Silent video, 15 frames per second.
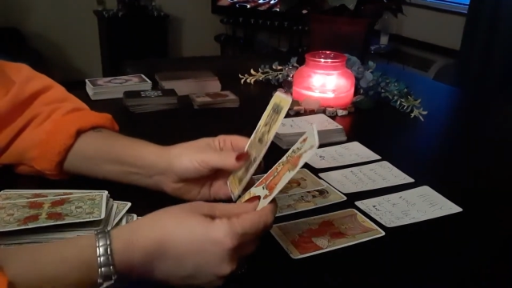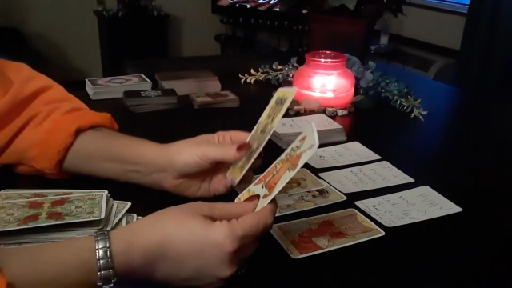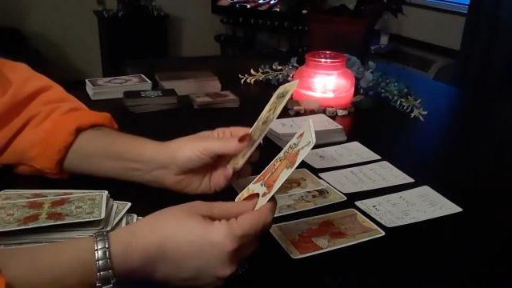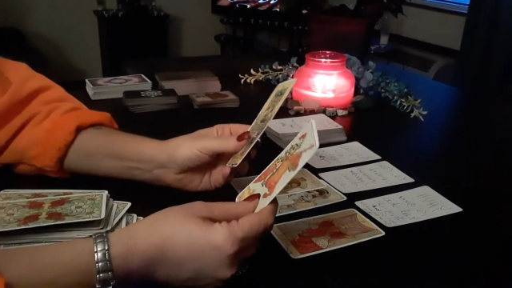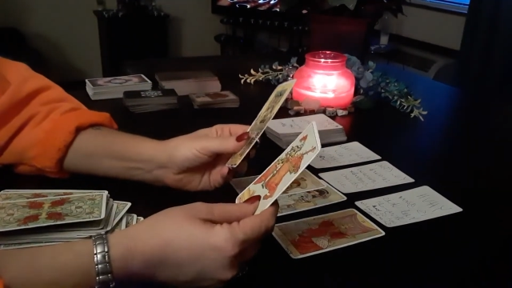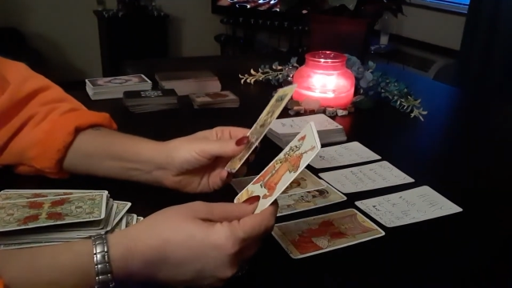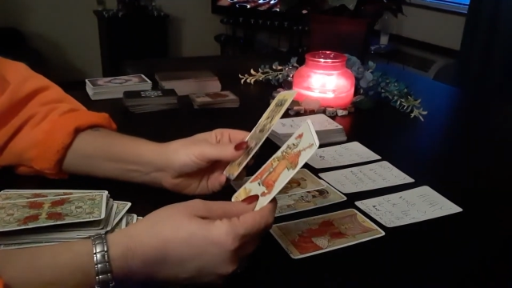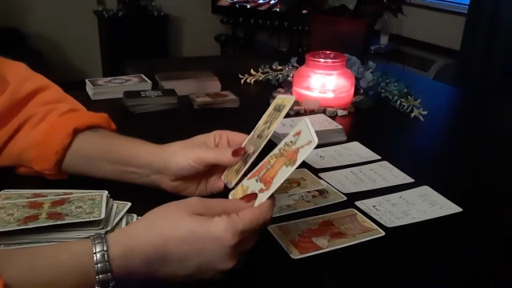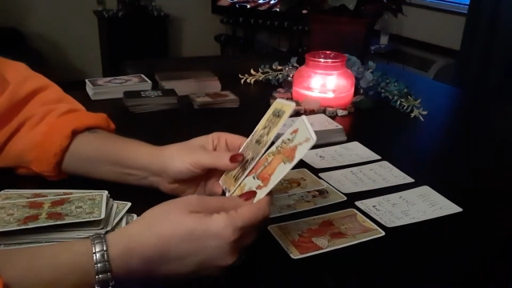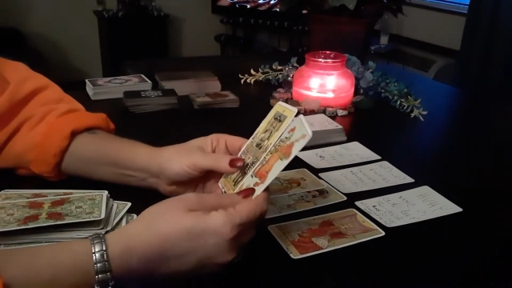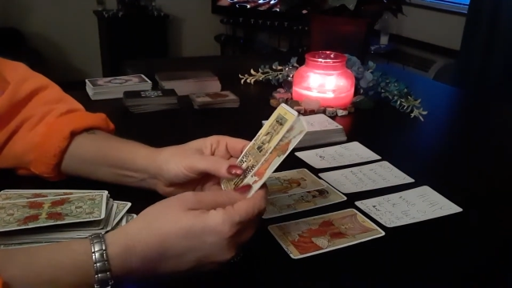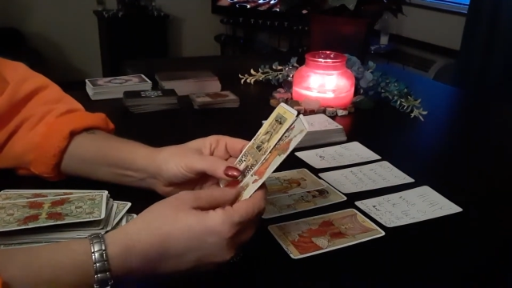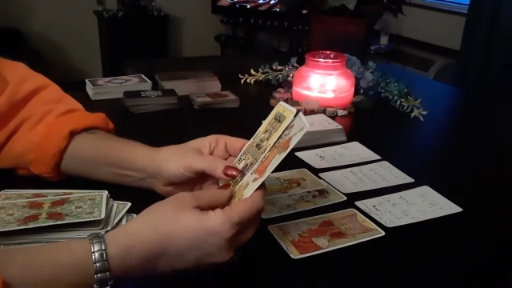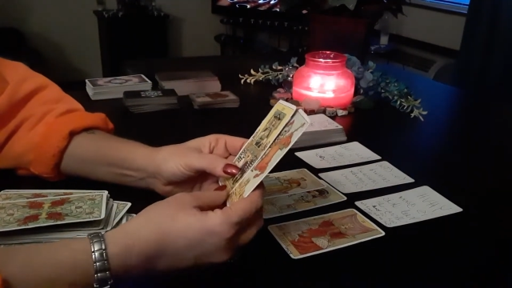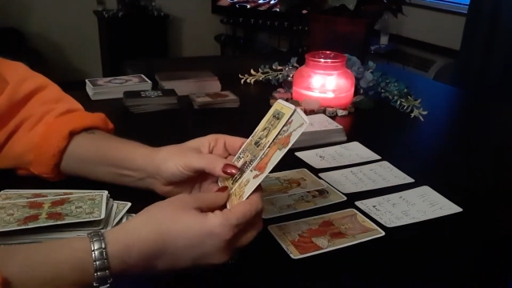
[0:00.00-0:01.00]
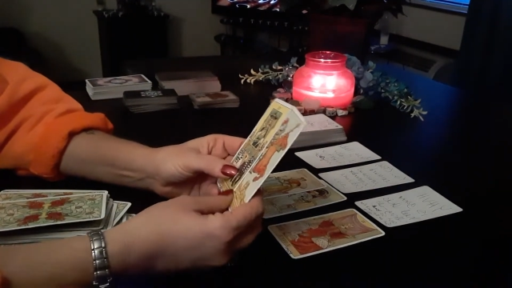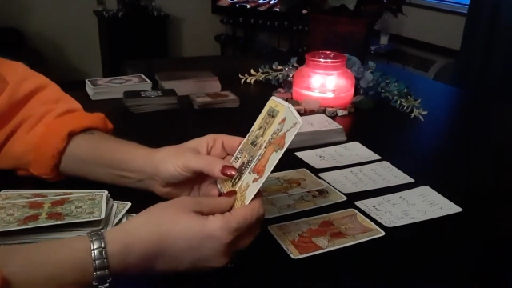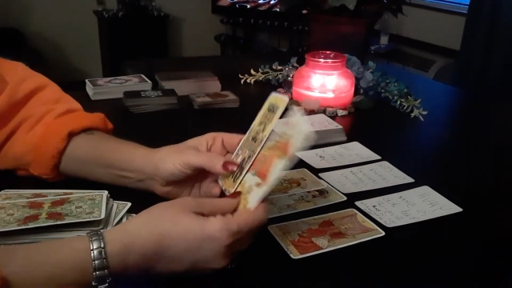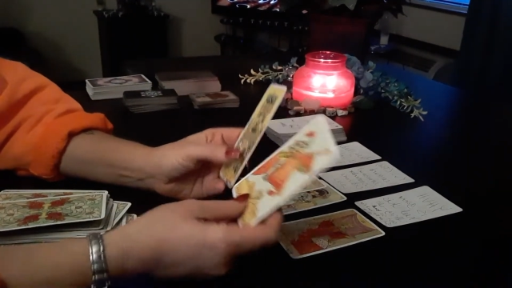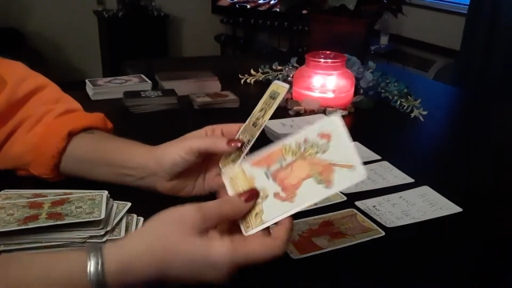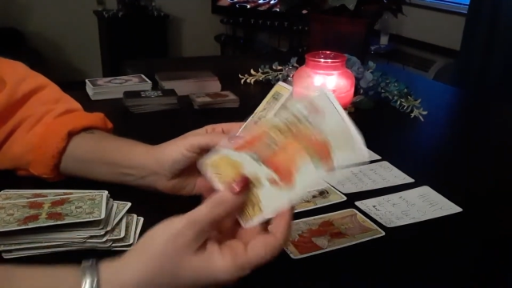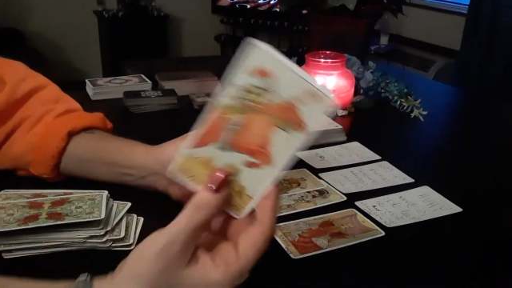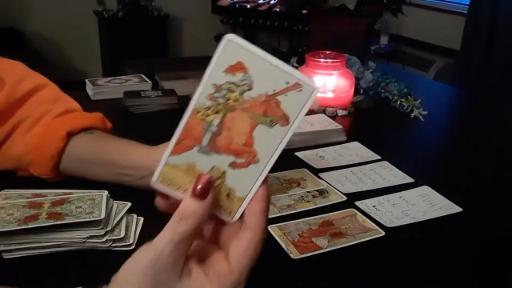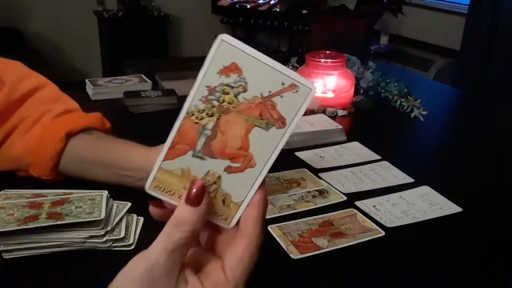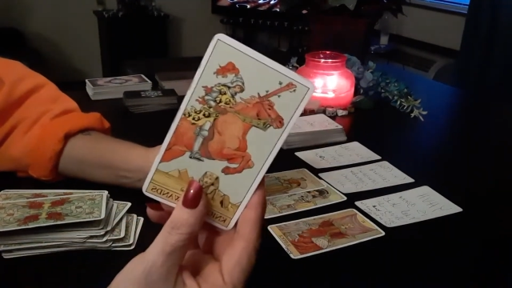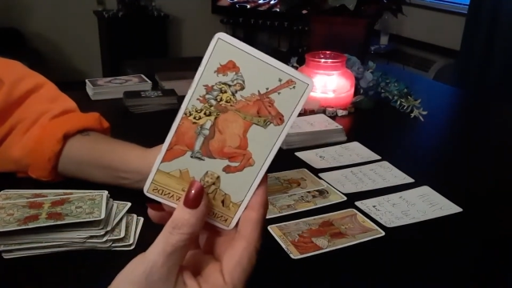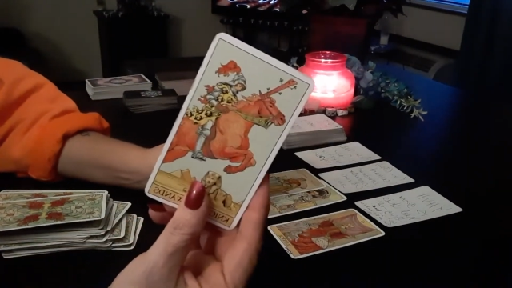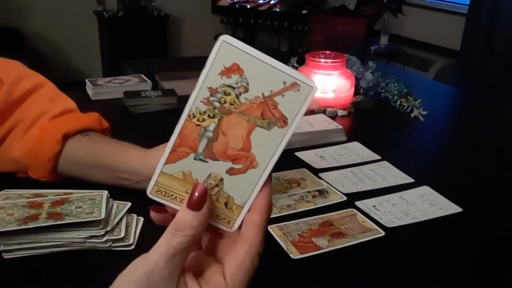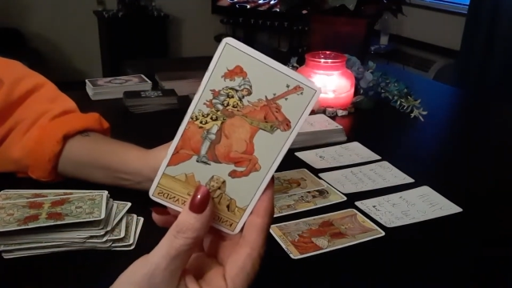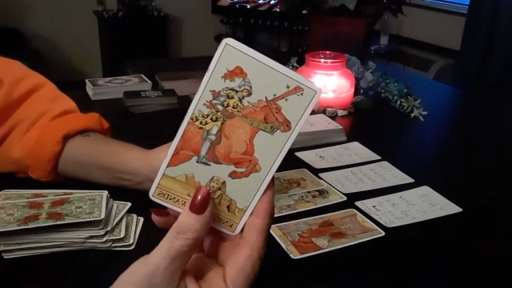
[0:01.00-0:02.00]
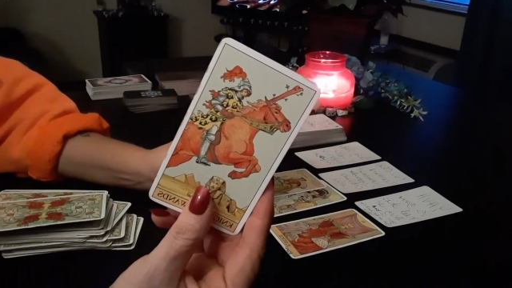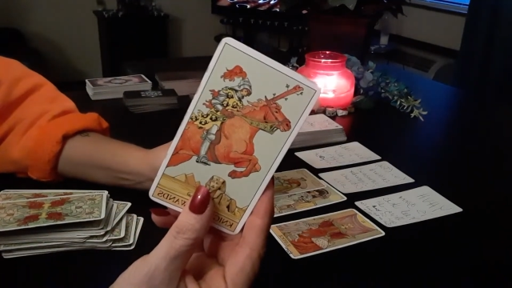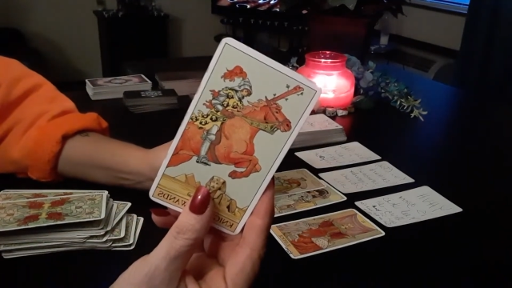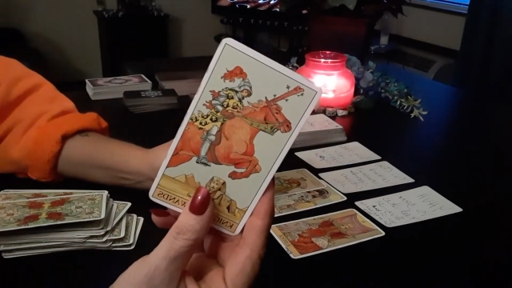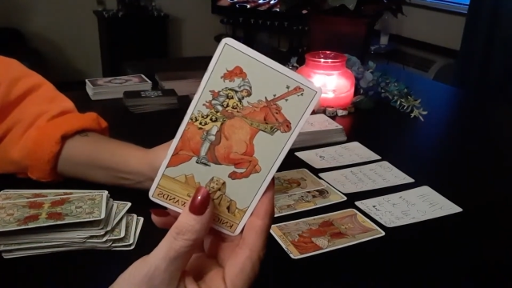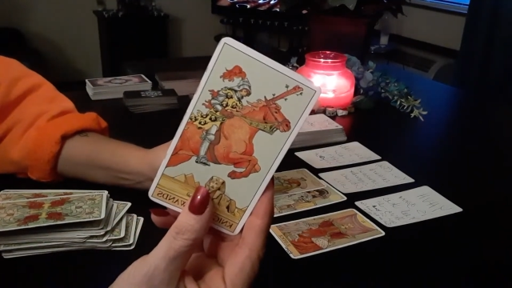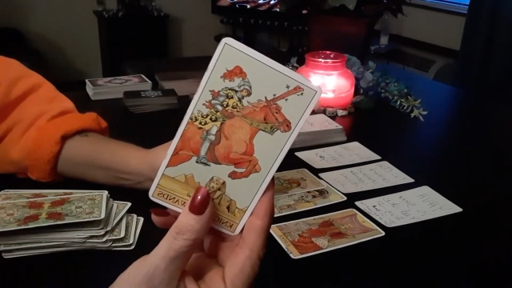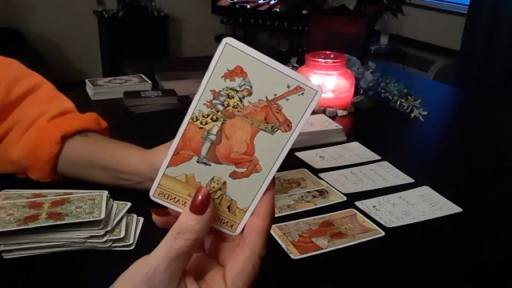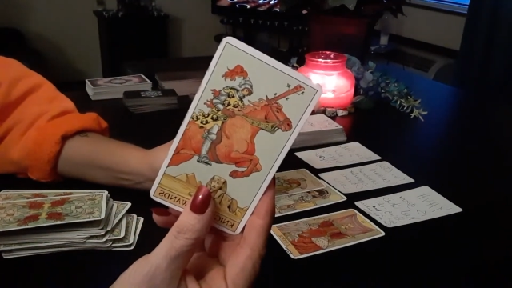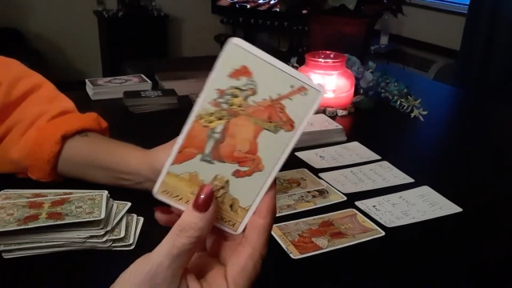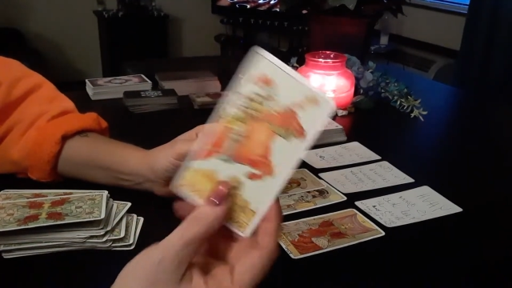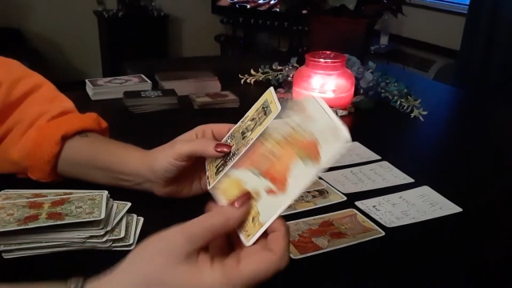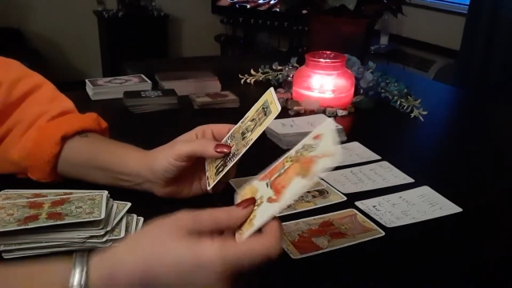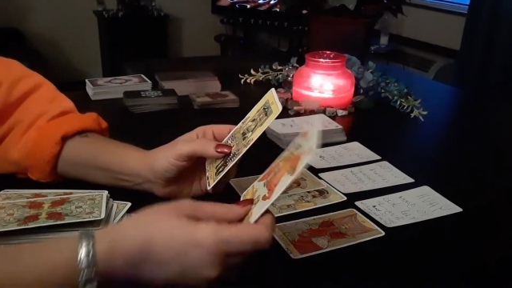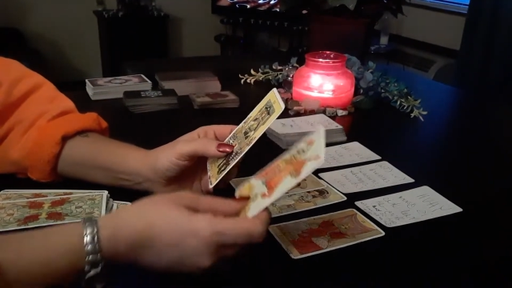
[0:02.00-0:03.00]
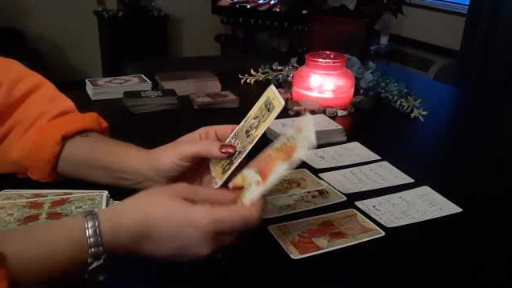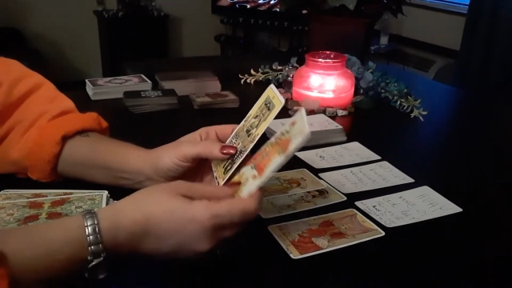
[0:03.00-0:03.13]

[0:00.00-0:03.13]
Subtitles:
(no speaker visible)